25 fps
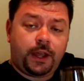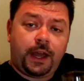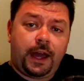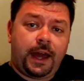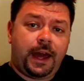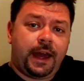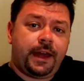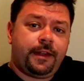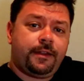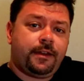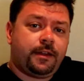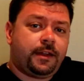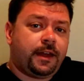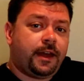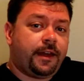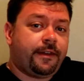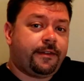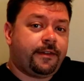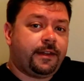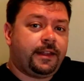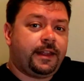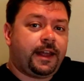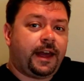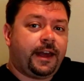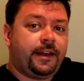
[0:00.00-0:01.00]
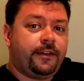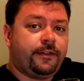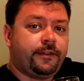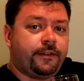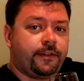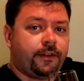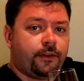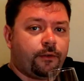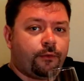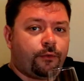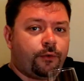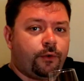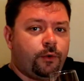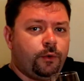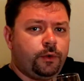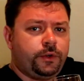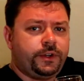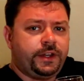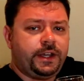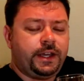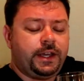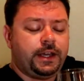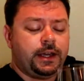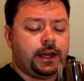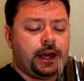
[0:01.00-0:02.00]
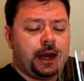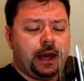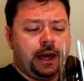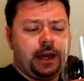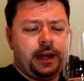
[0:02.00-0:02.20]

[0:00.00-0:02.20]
And it has a nice fruity,